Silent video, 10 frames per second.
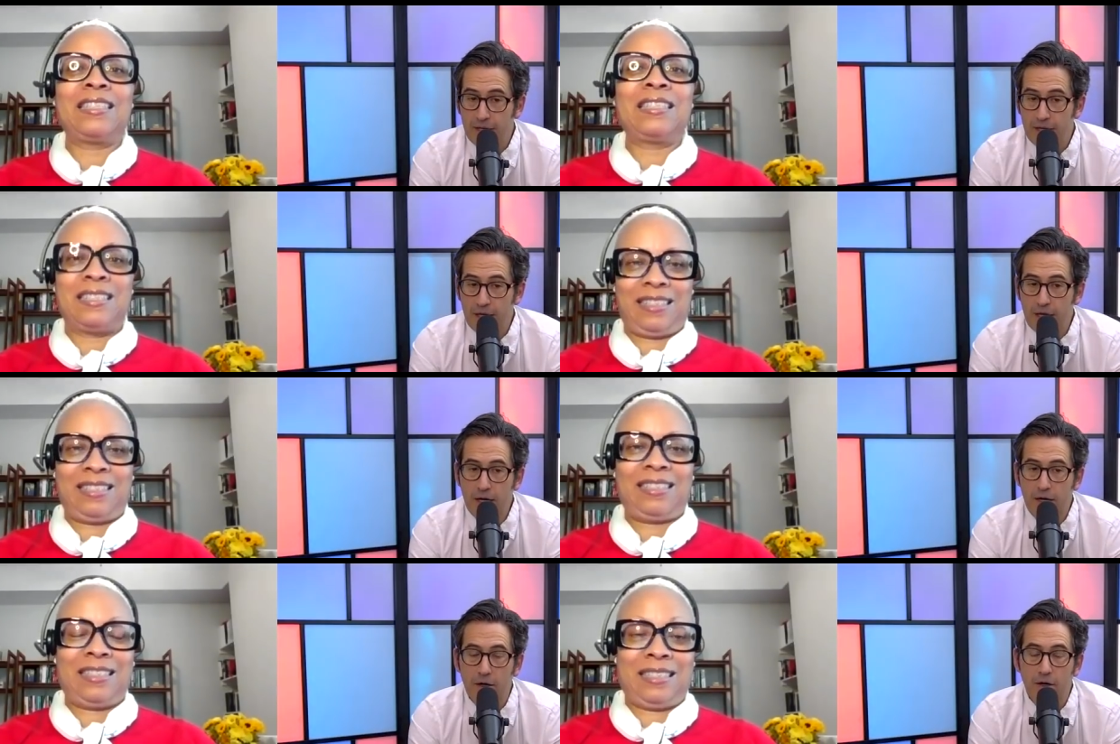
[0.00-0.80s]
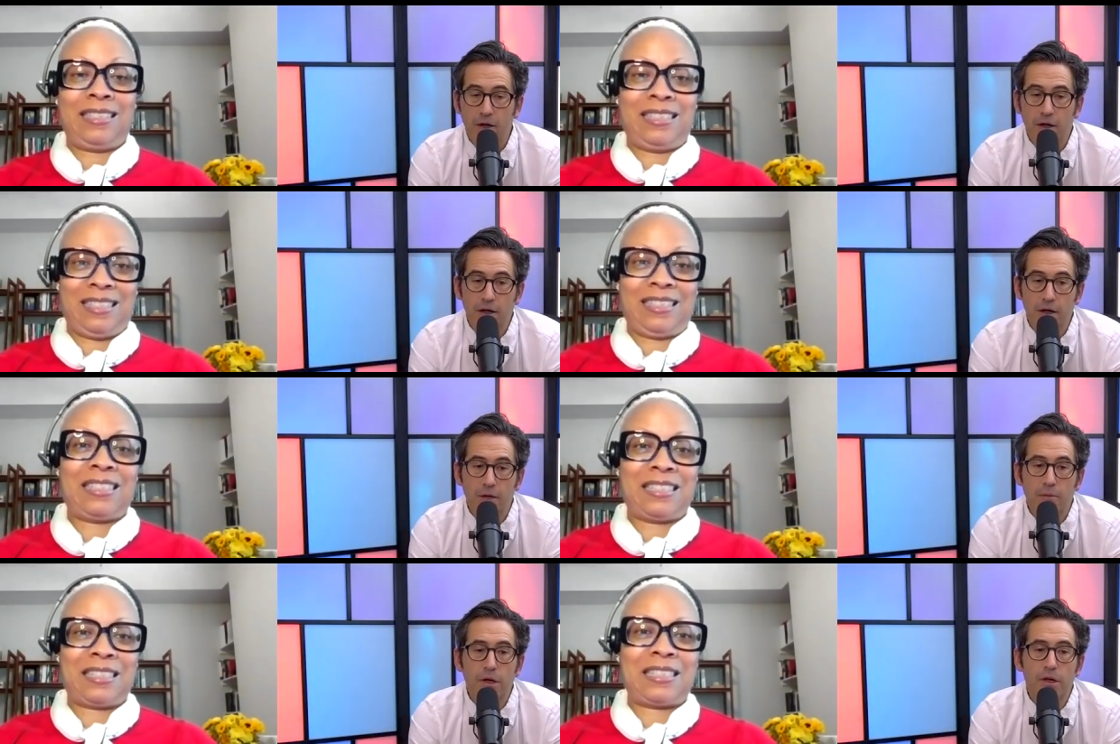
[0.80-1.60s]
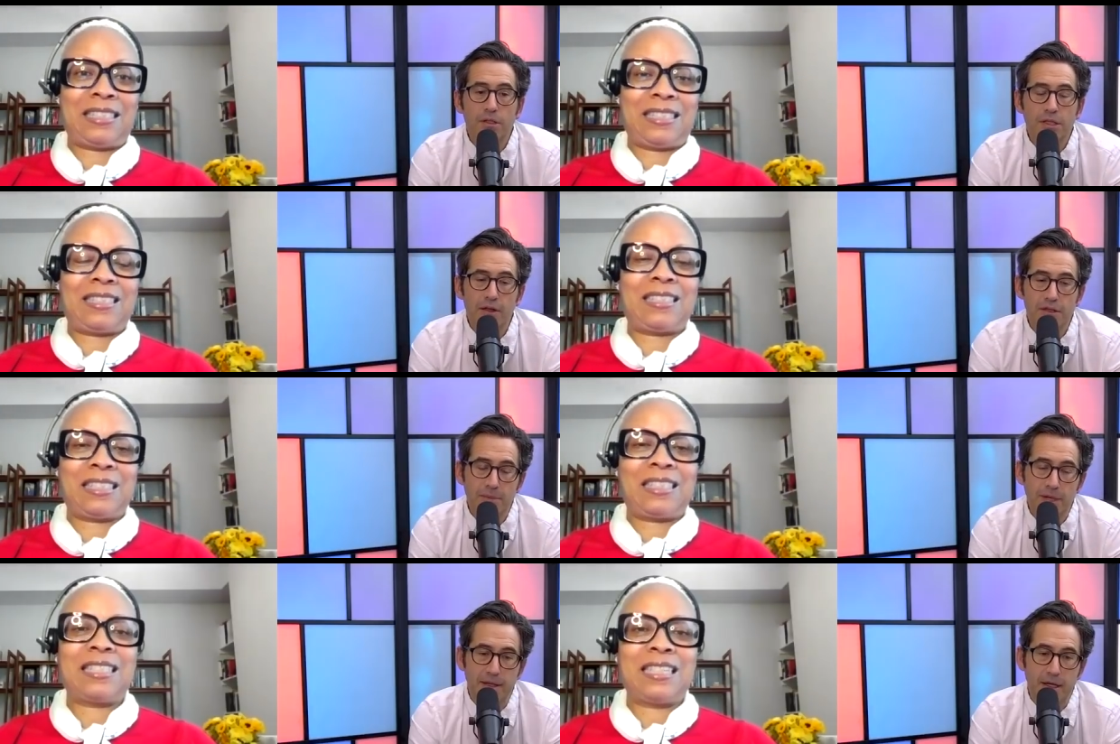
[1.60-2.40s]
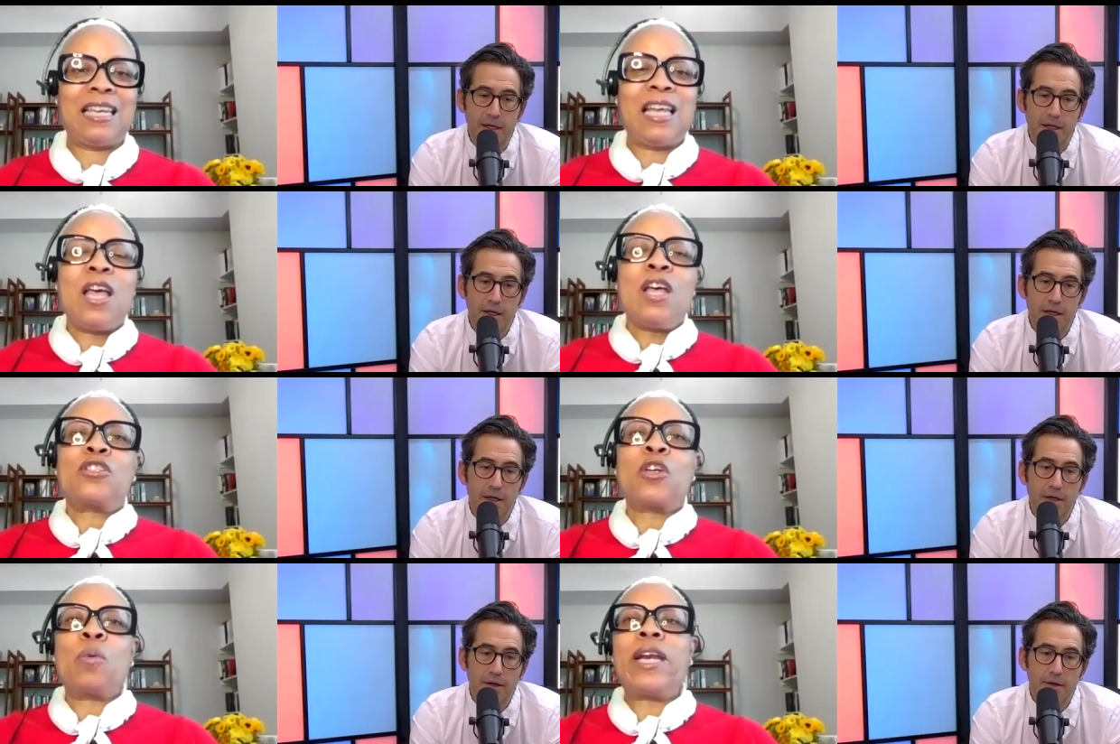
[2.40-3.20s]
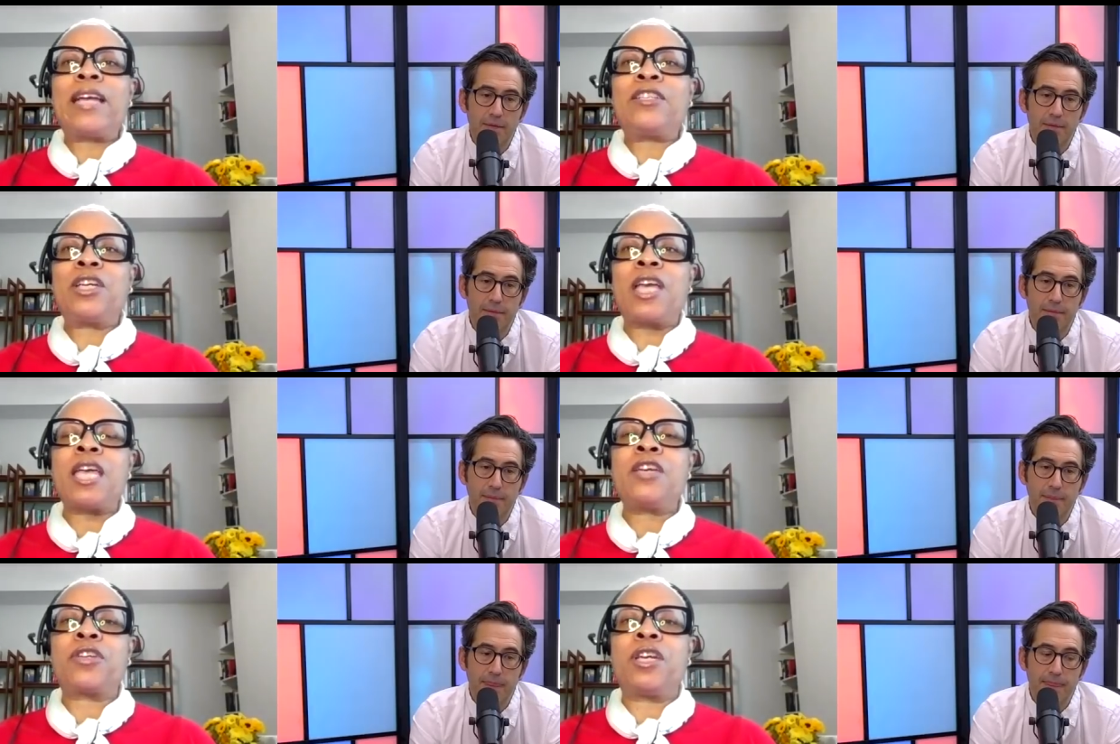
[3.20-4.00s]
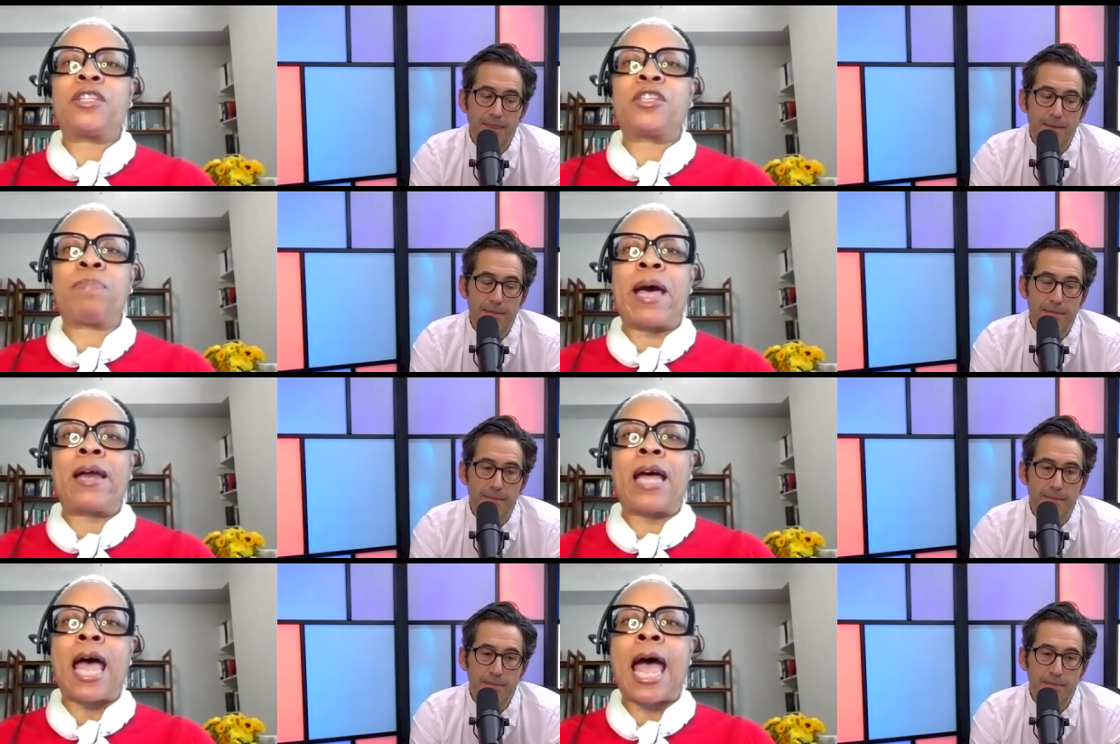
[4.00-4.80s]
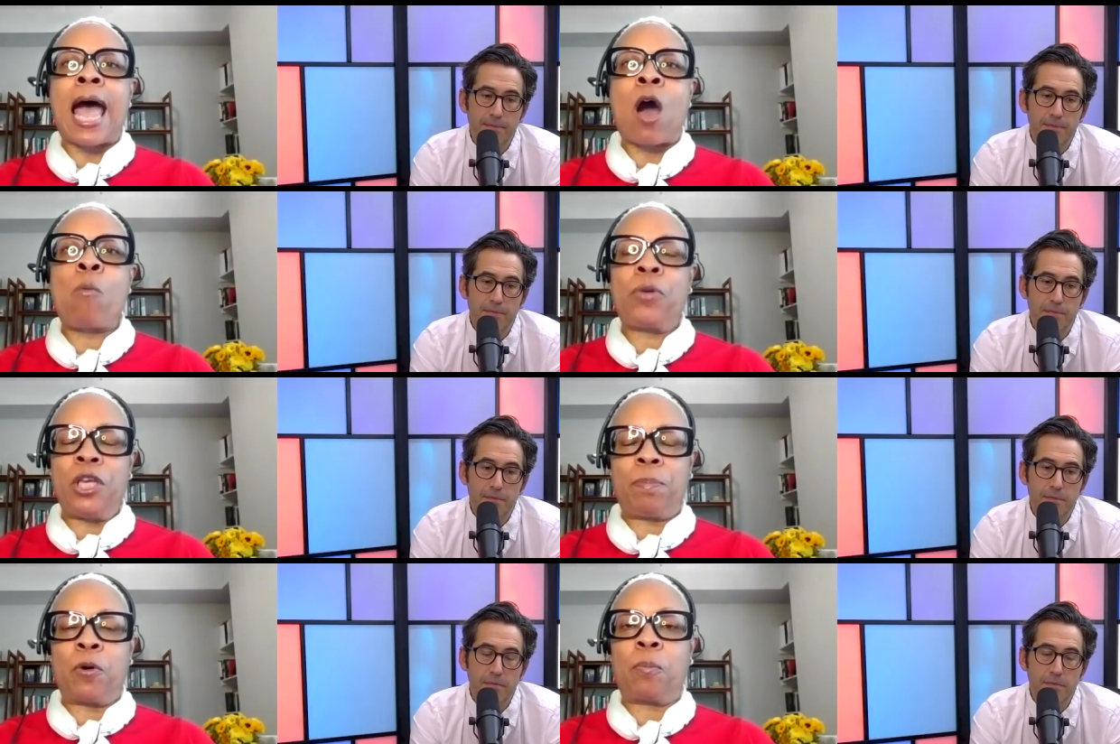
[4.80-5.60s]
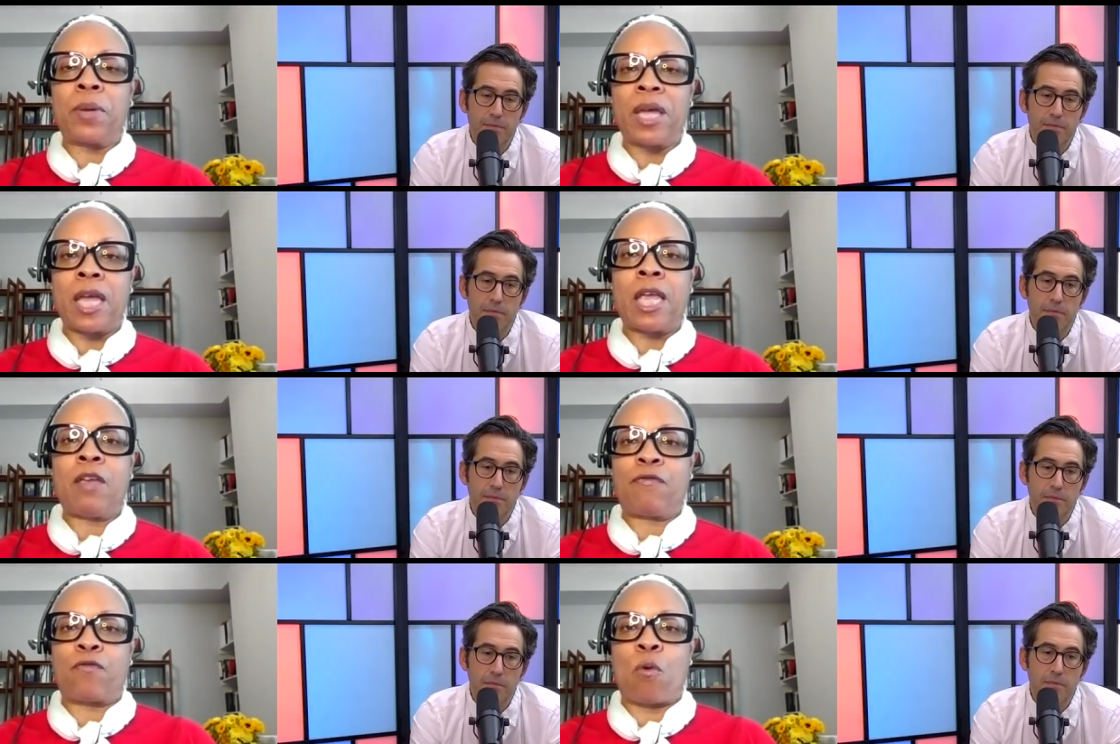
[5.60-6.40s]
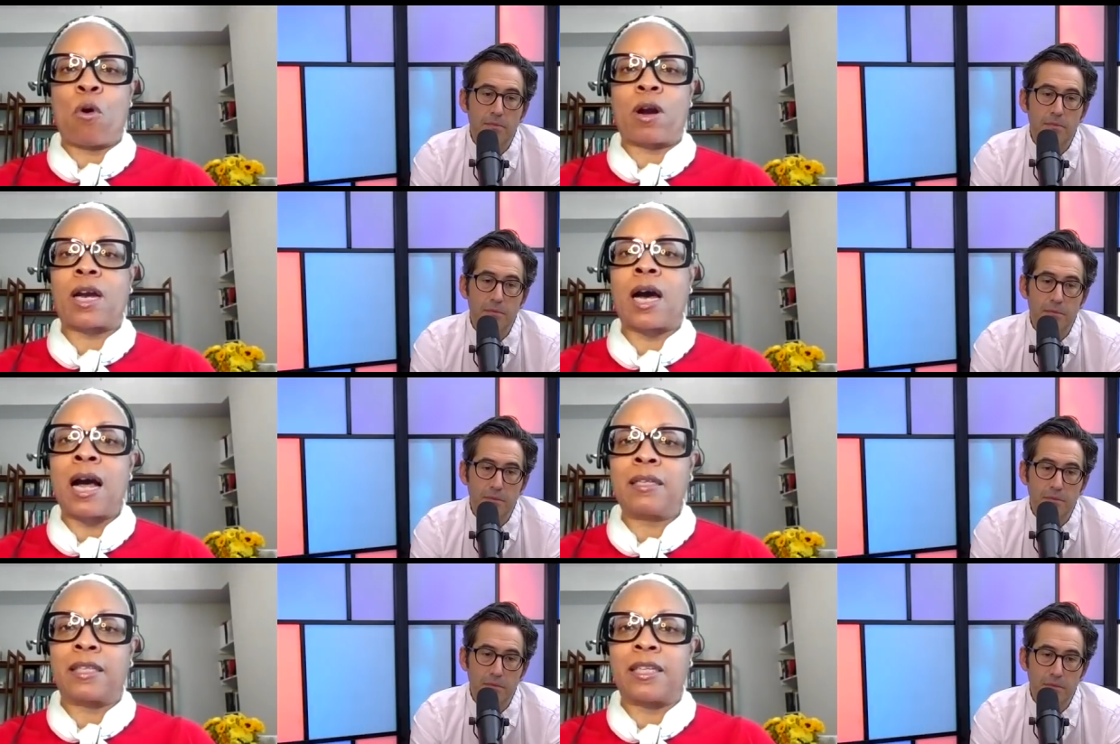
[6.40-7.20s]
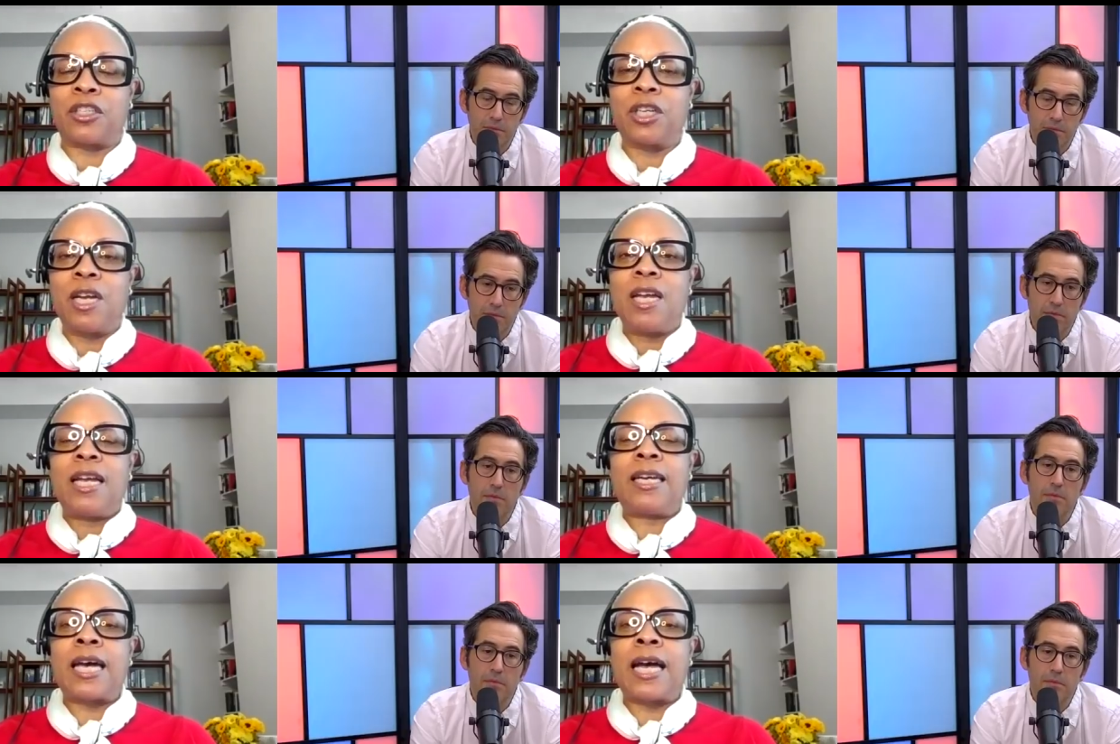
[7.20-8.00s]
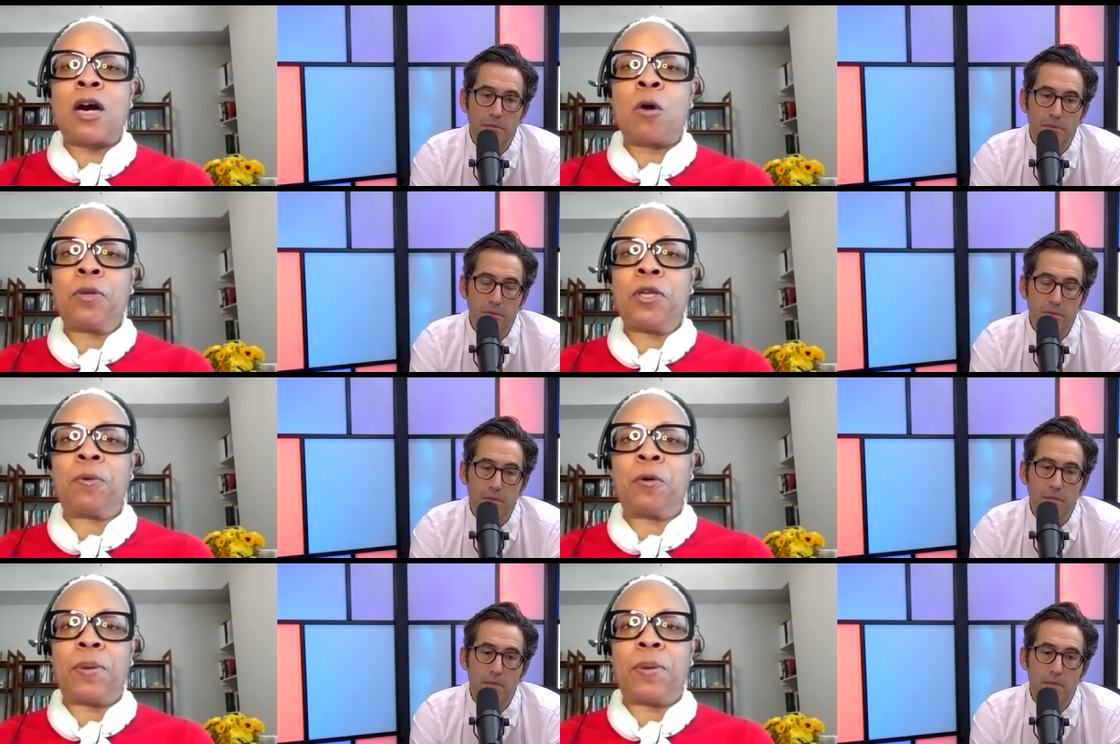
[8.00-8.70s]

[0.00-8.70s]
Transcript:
Speaker 1: here. Uh, w tell us about that.
Speaker 2: So in education, it's about how people pay for college, and how people